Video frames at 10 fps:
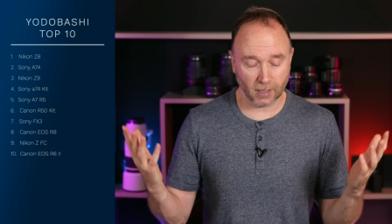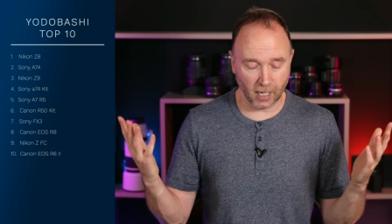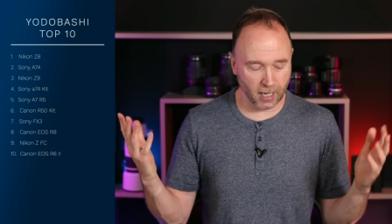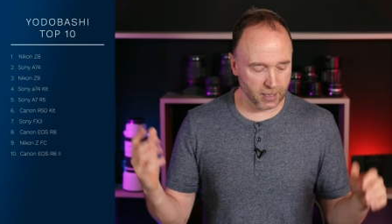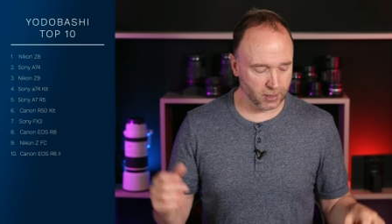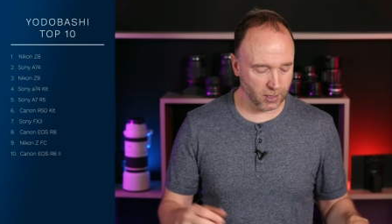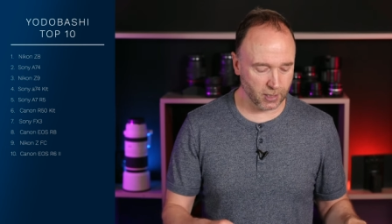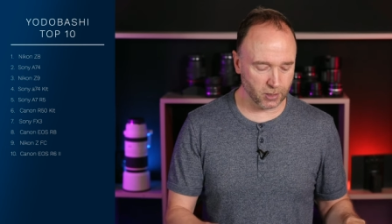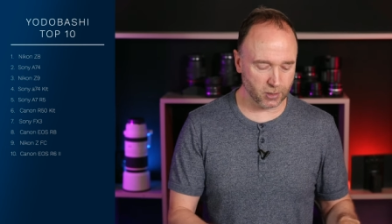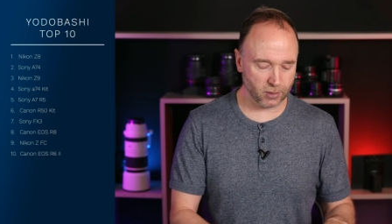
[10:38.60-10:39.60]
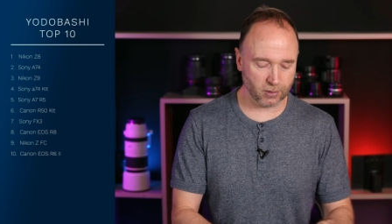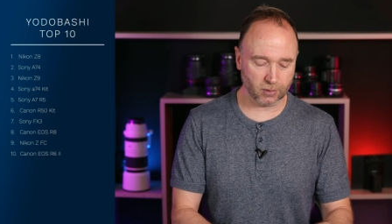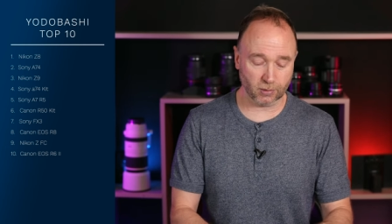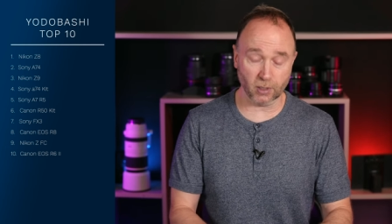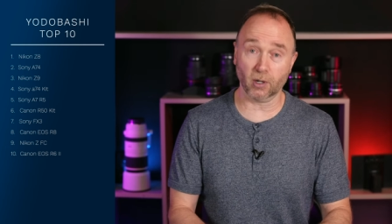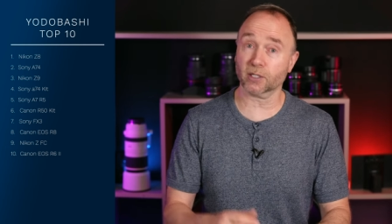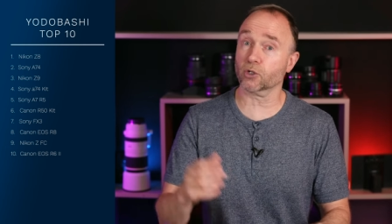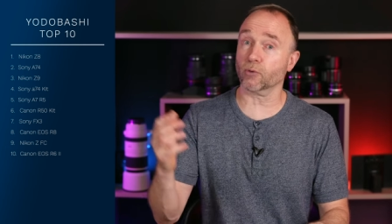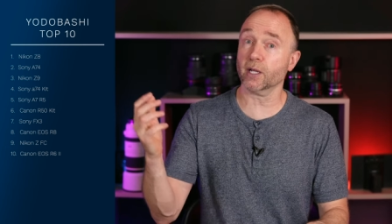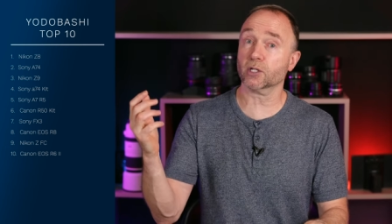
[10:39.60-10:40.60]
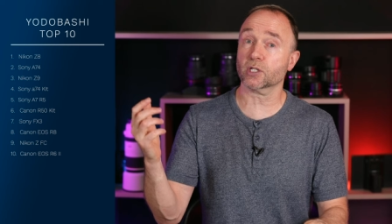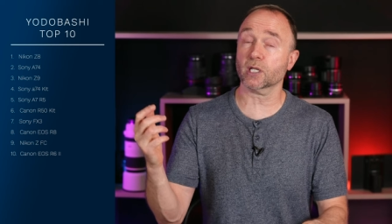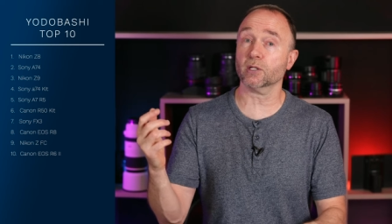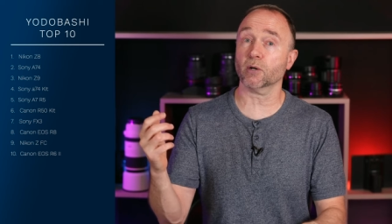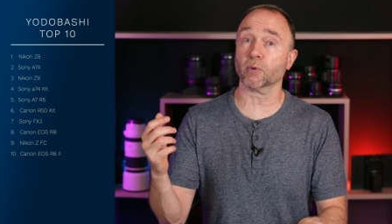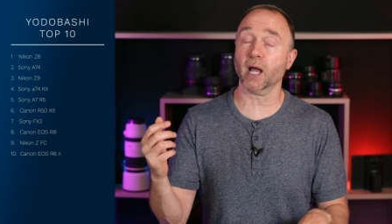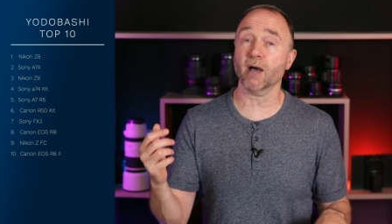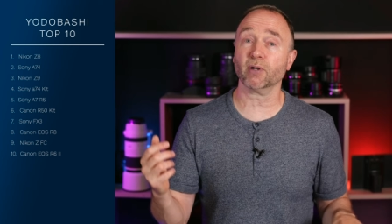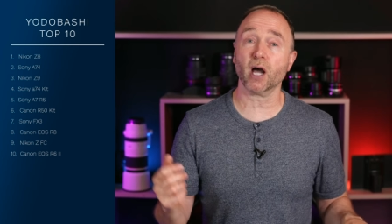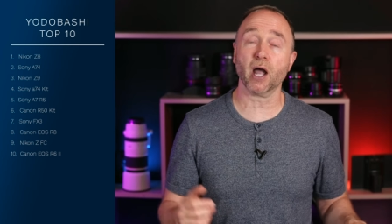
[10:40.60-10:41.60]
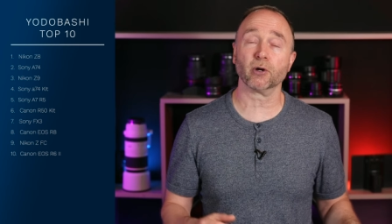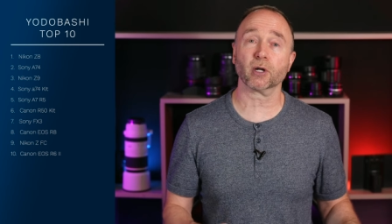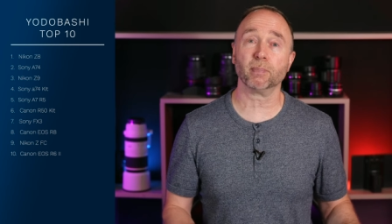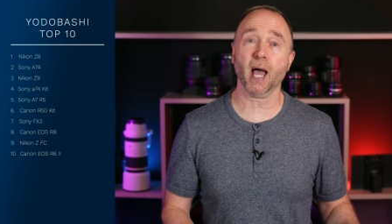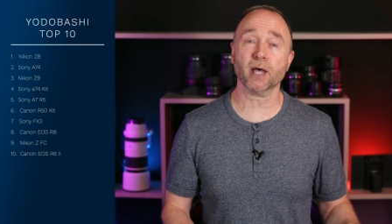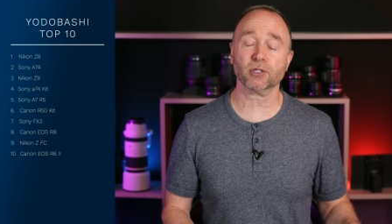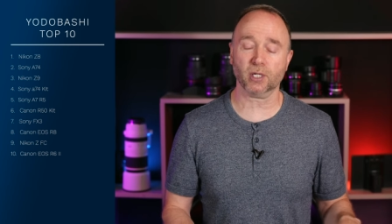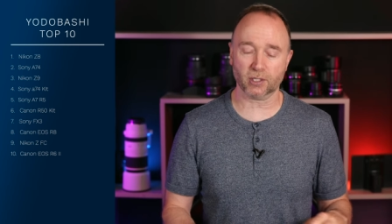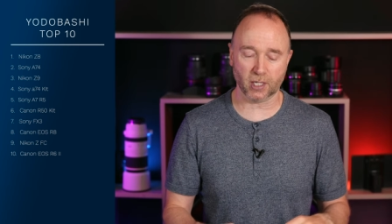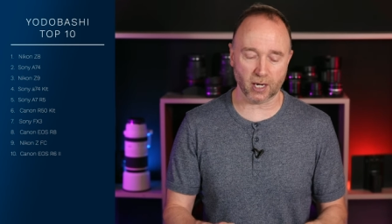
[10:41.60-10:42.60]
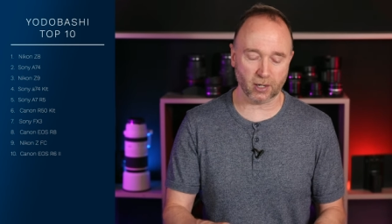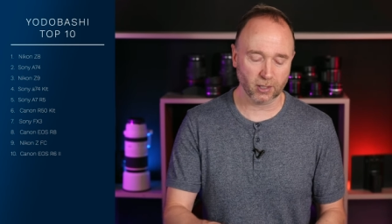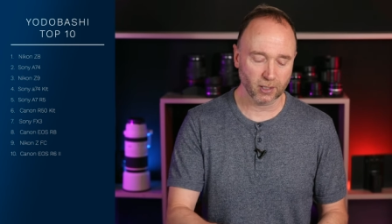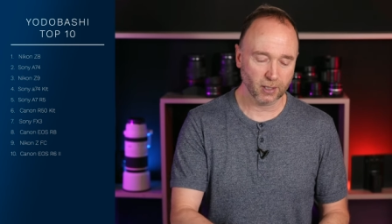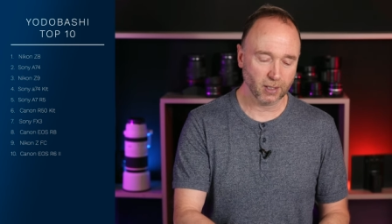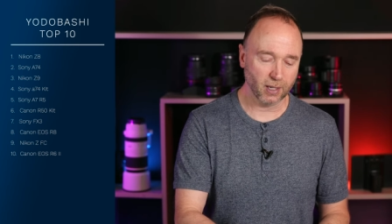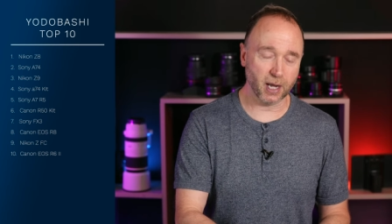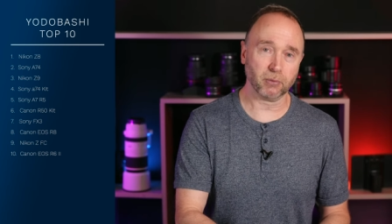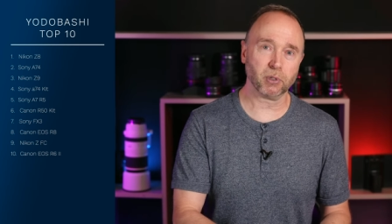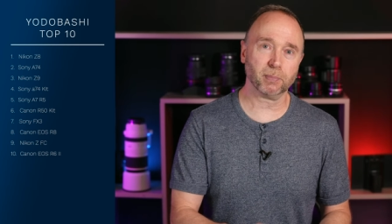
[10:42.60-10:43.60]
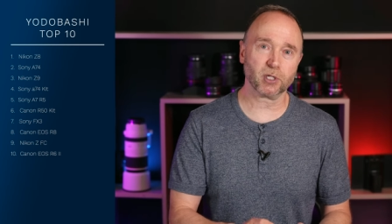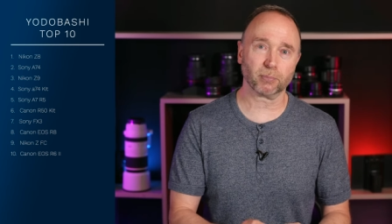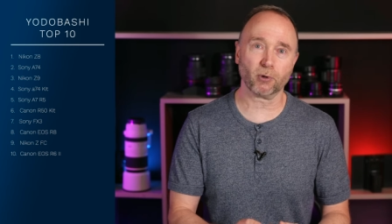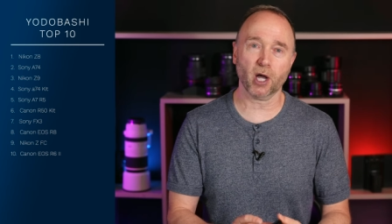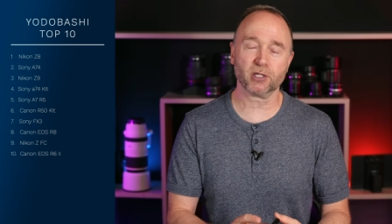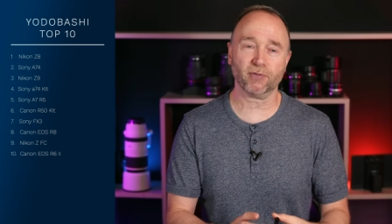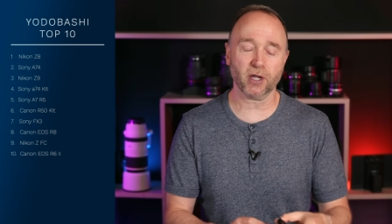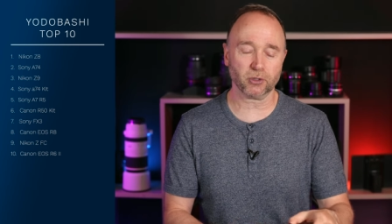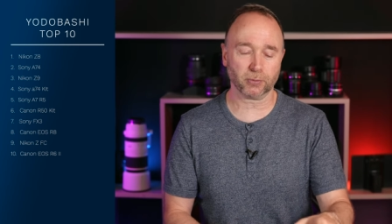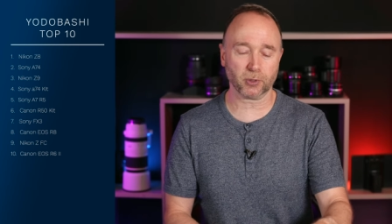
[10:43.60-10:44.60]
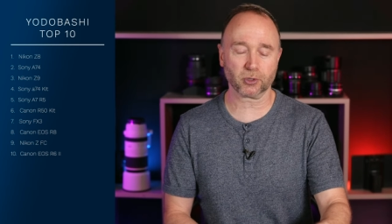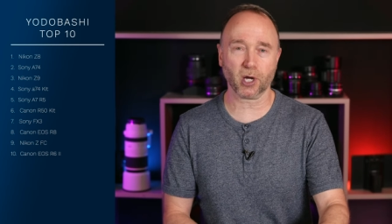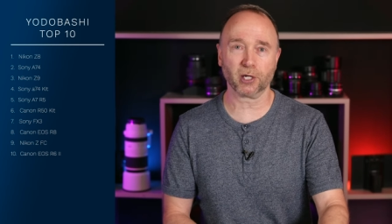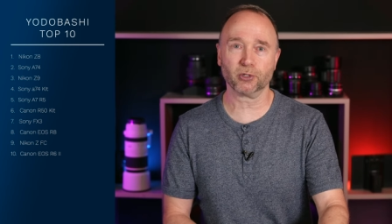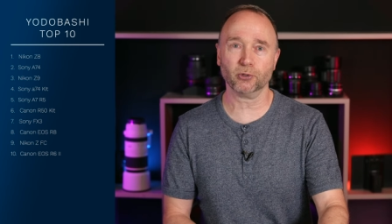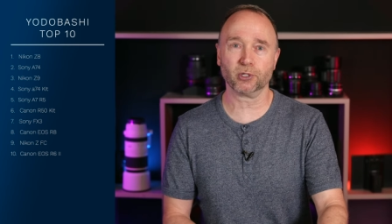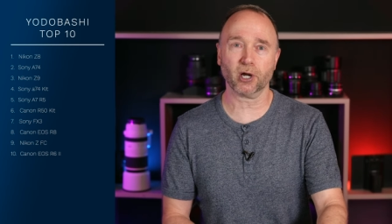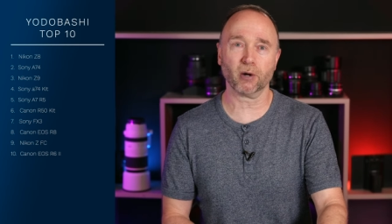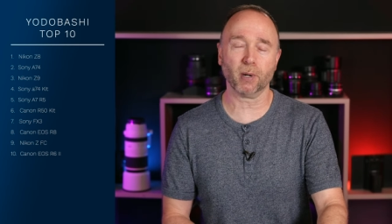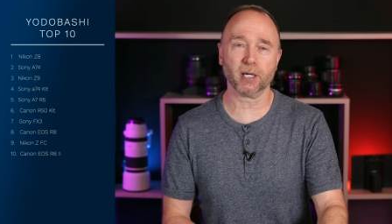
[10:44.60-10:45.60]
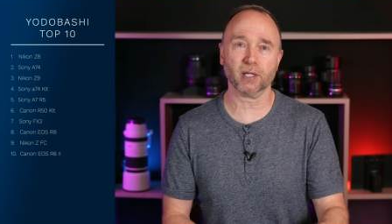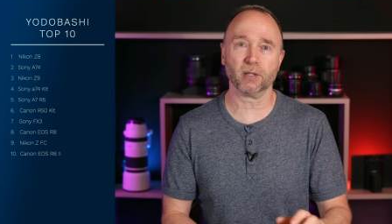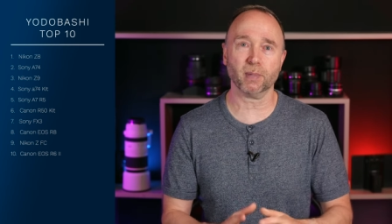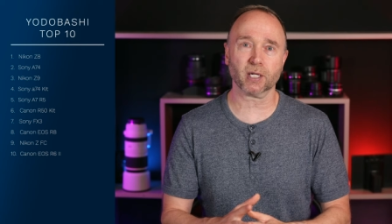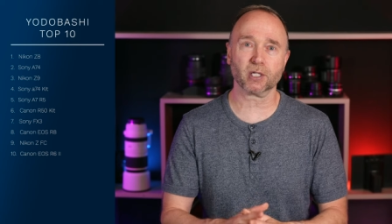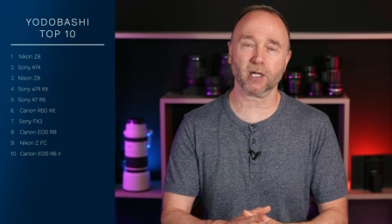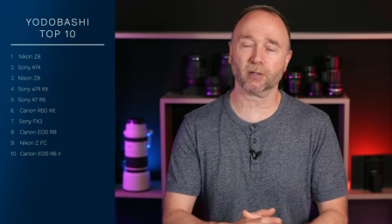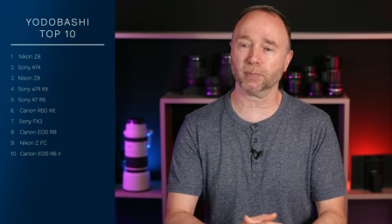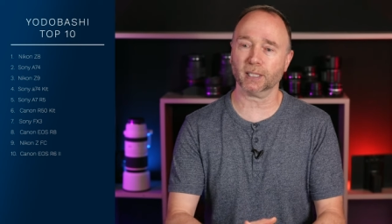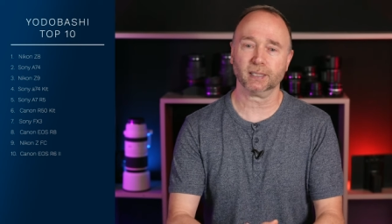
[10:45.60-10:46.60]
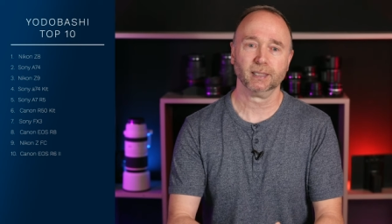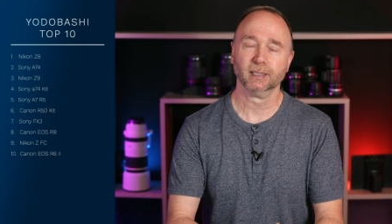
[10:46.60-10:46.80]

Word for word: I, I just, you know, it's great to see that we're having higher capacities here. And I wouldn't be surprised if AngelBird's got a two terabyte in the mix here, but